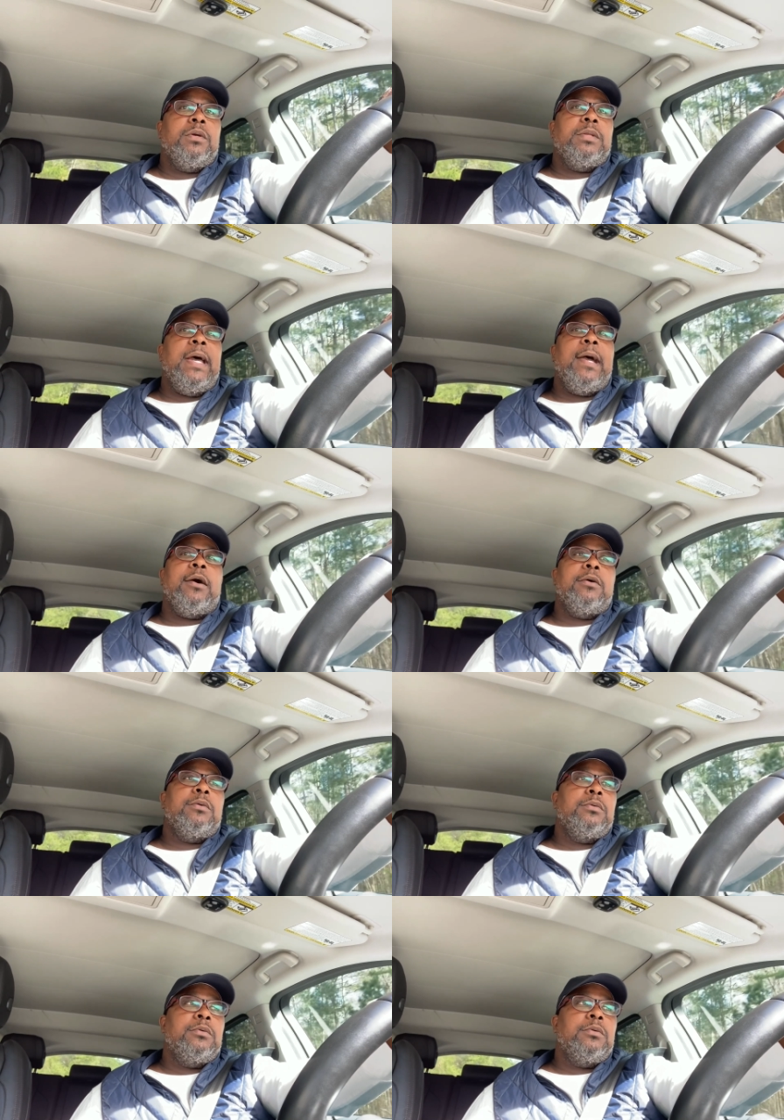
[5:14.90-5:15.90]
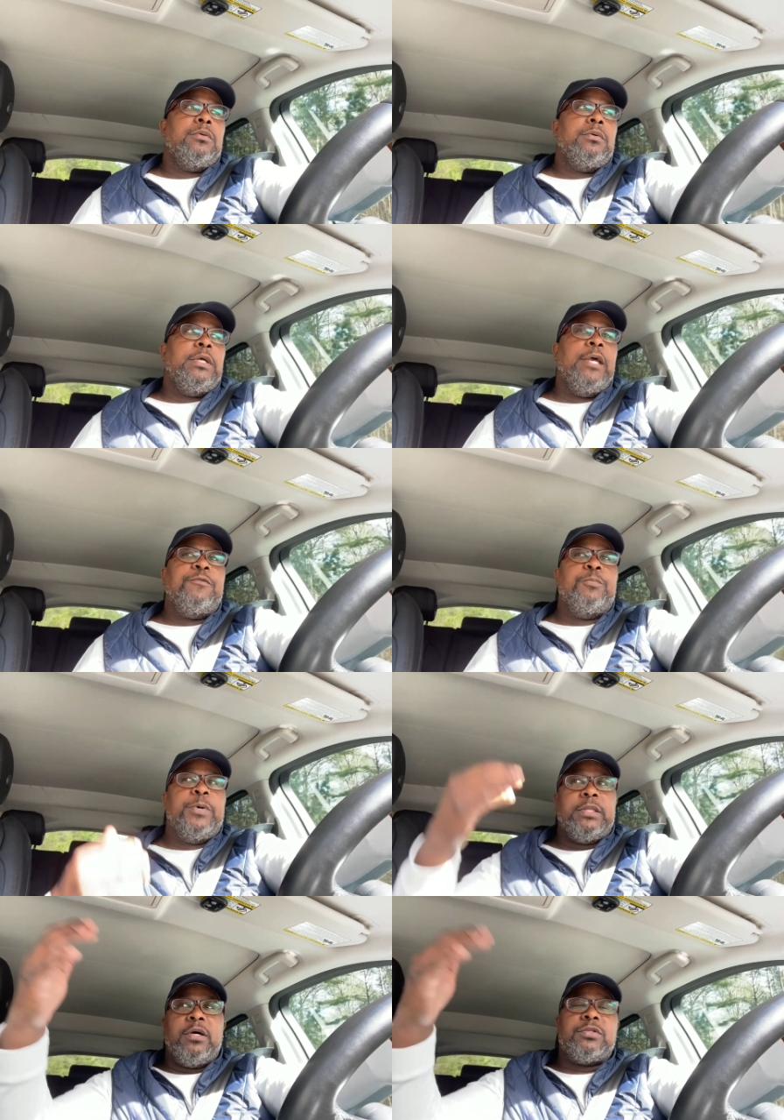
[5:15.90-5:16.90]
Now, if you
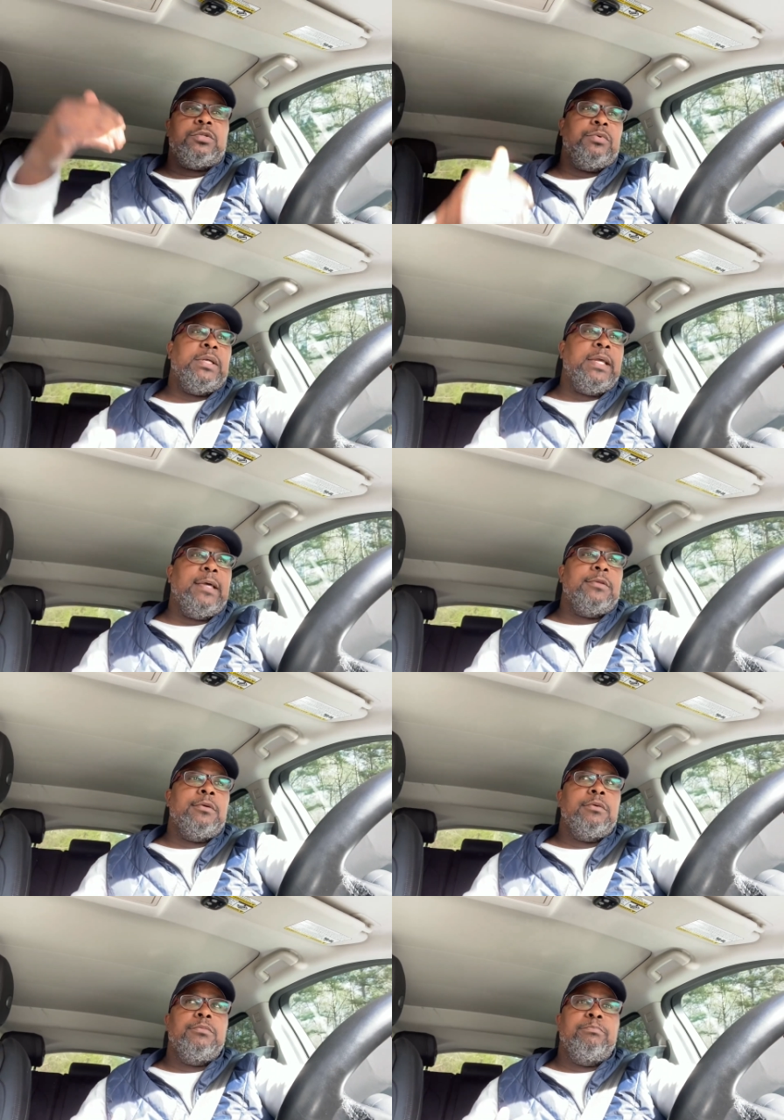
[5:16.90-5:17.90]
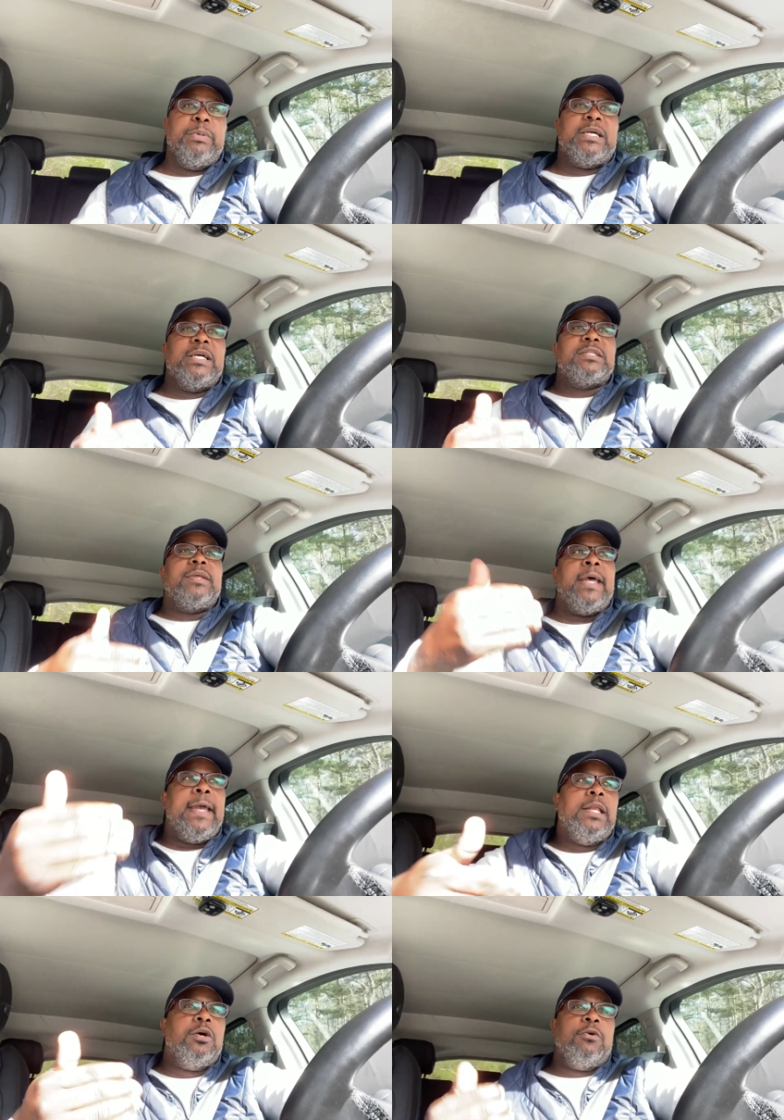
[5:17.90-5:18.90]
put those two together, because of the
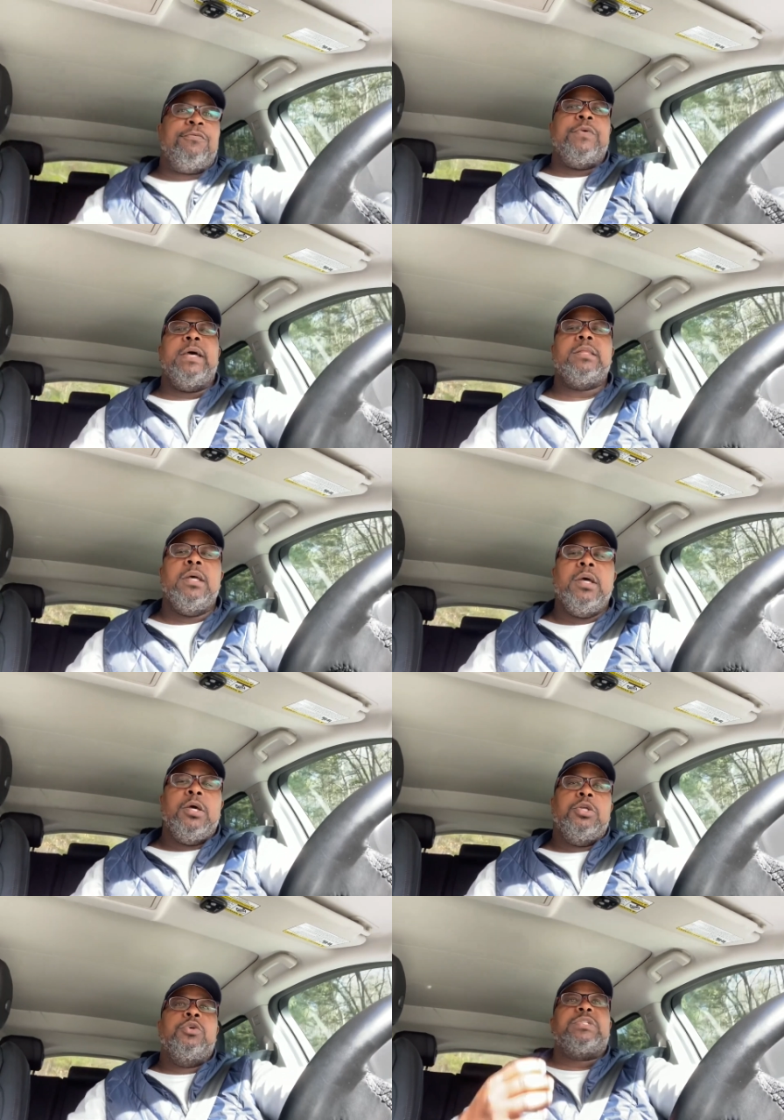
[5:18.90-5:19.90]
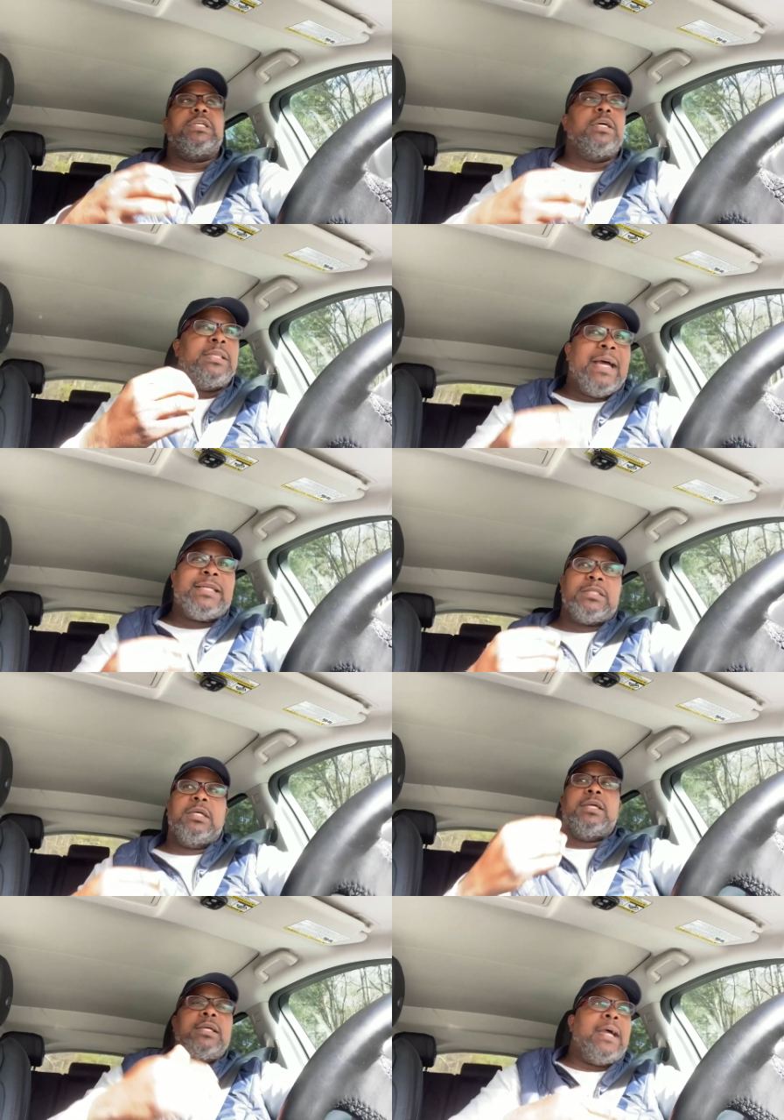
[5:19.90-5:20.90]
halo effect, you see a nice
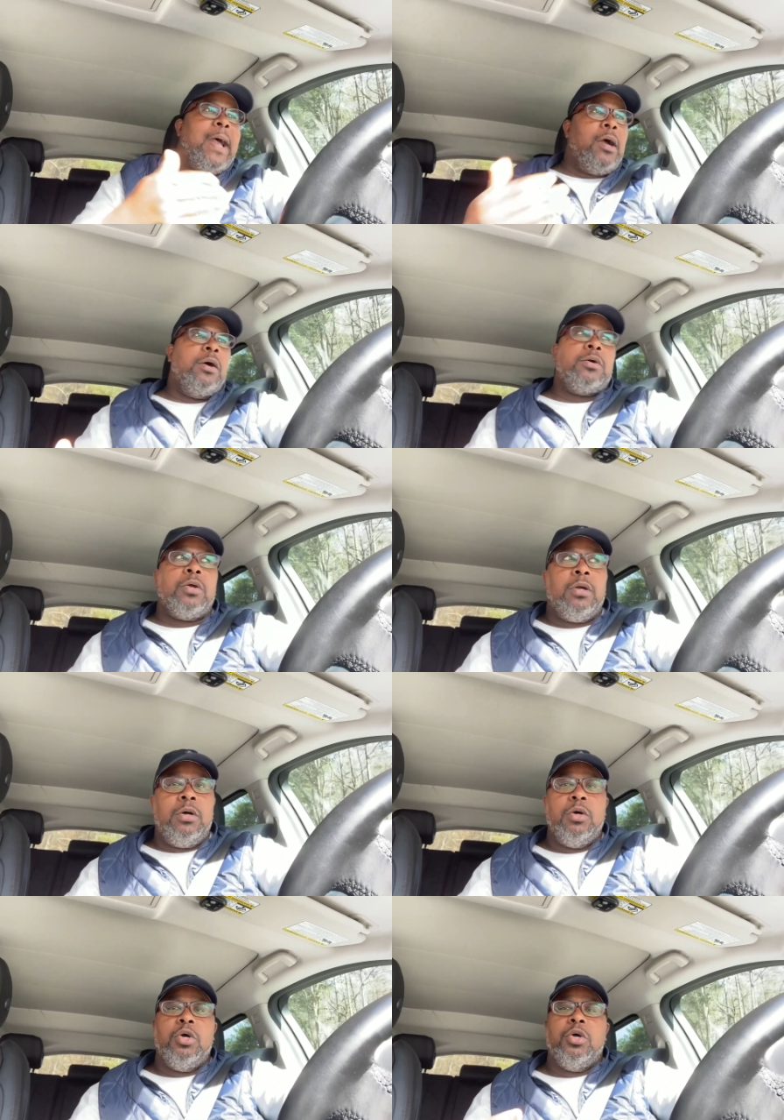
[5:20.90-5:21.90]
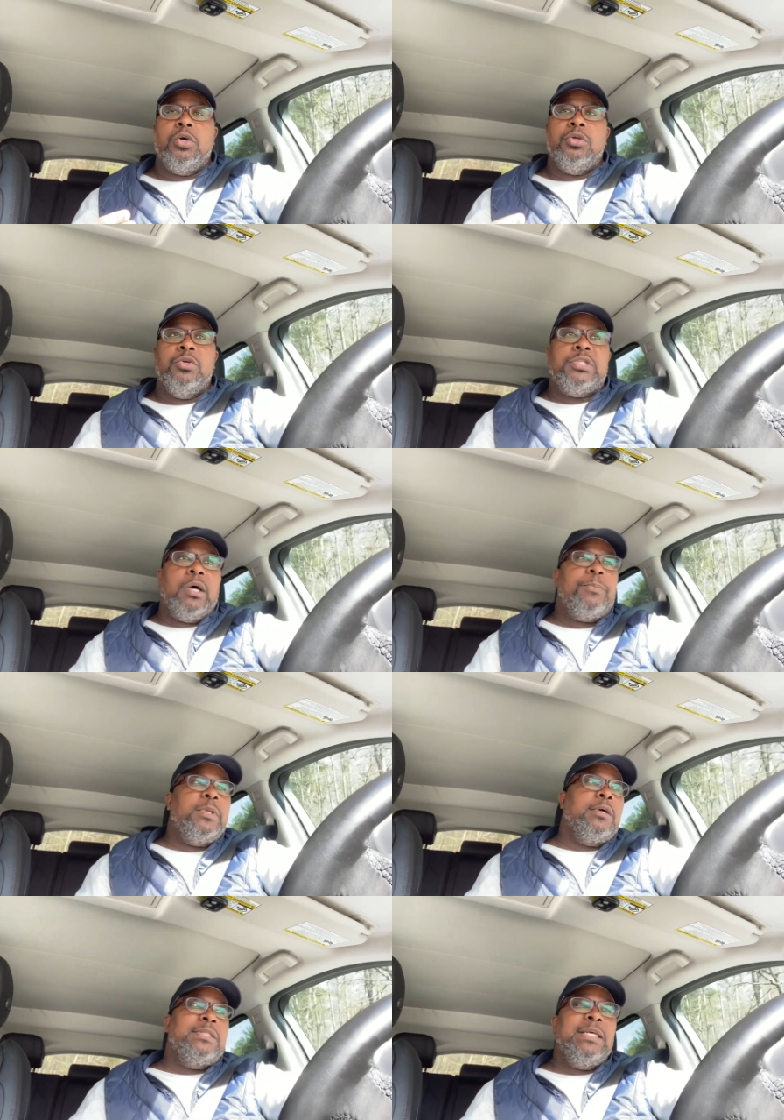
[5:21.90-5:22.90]
looking guy or girl, you jump in
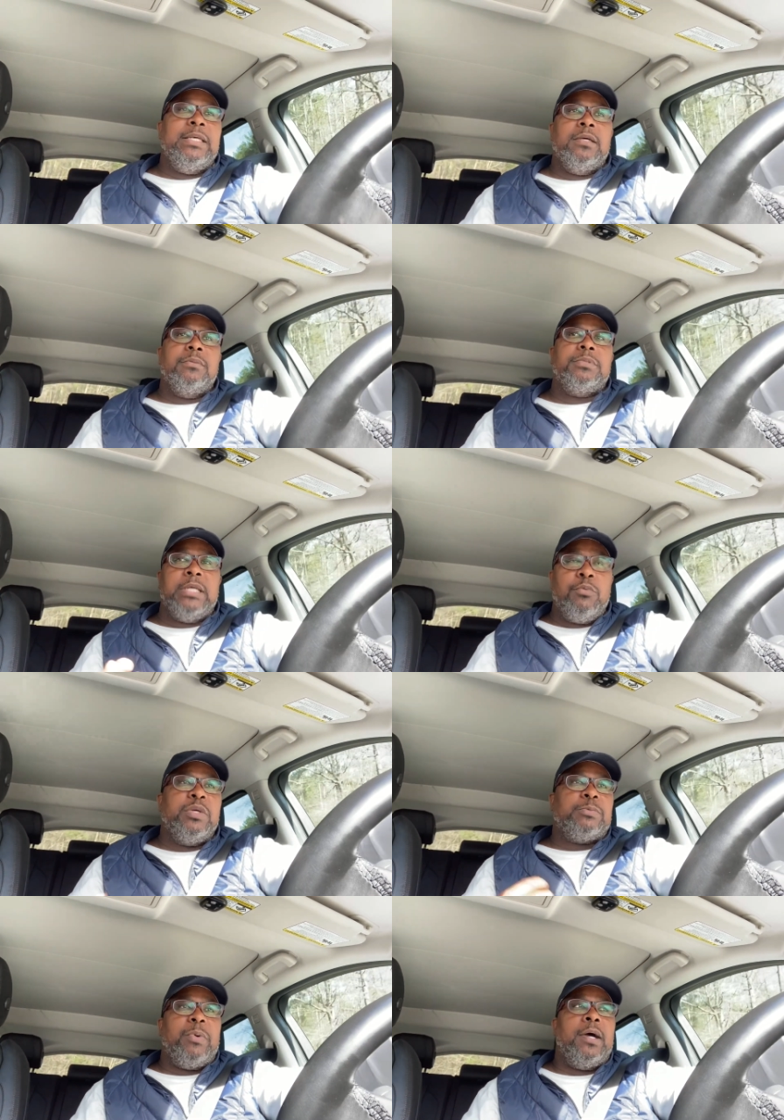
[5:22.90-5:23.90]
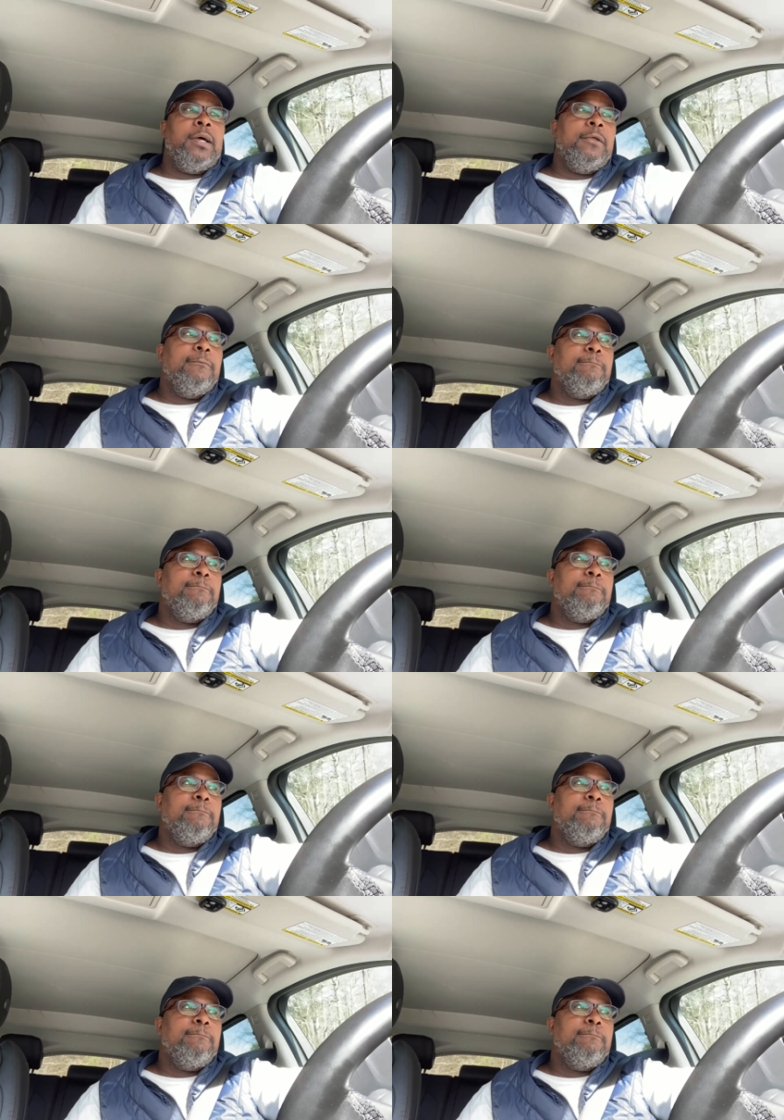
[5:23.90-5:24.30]
their DMs, they respond,